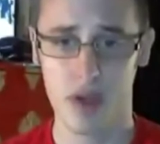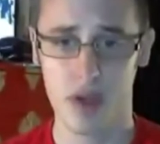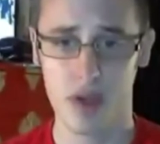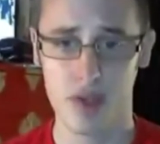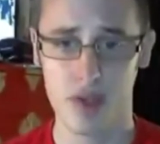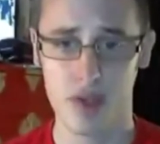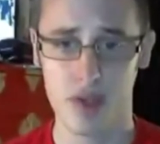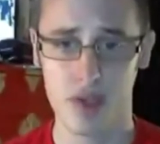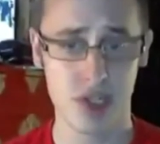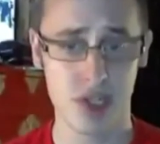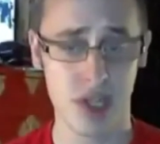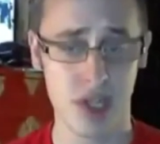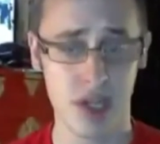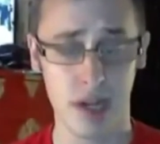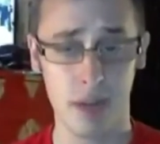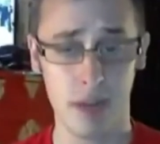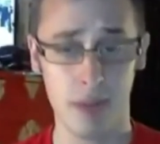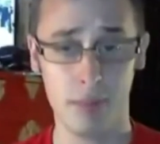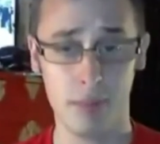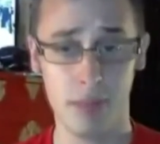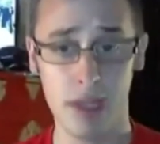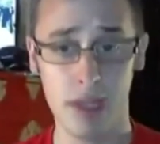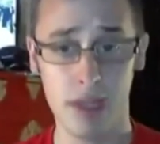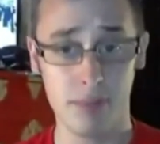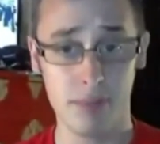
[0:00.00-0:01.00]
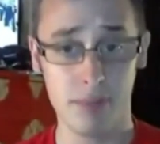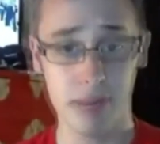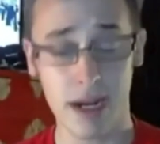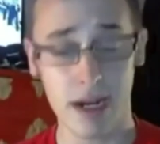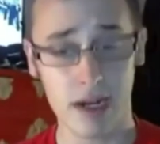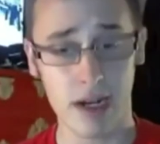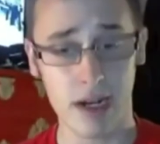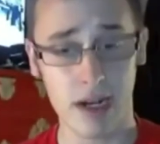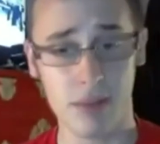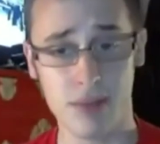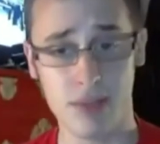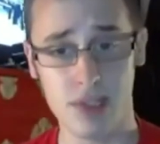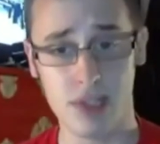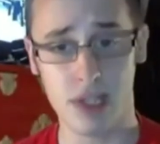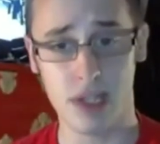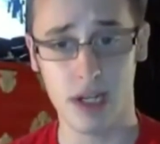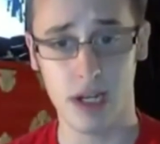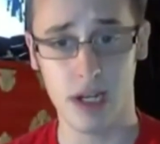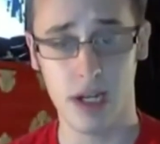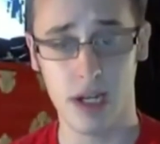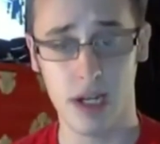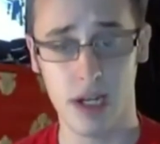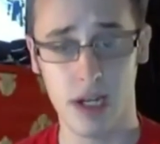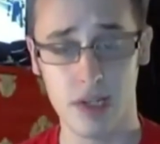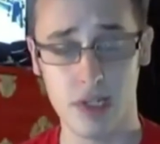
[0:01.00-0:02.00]
Just like I believe Black Ops 2
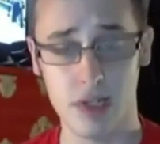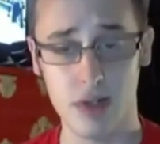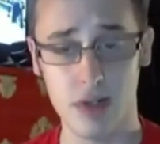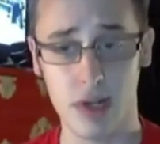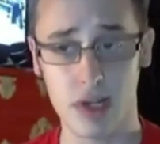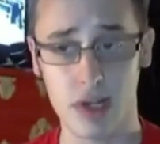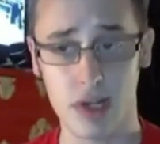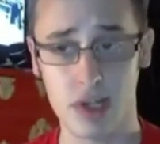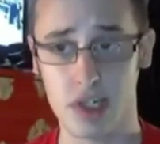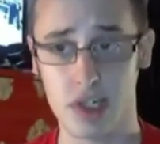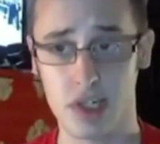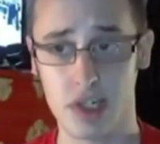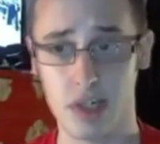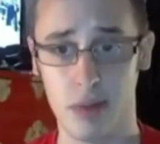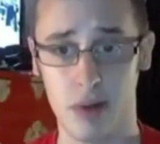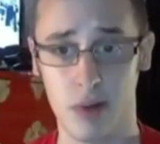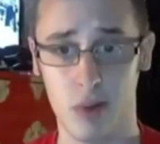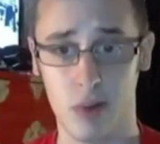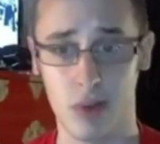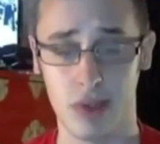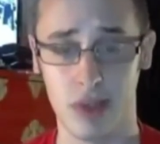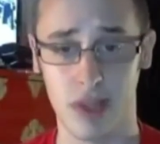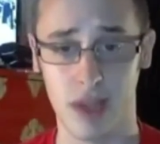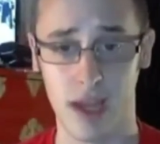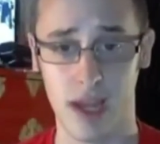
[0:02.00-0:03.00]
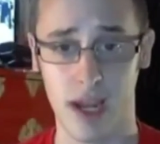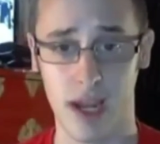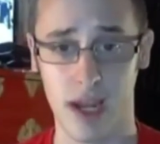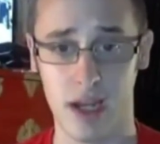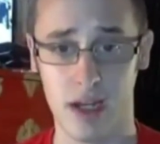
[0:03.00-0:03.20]
actually come out with a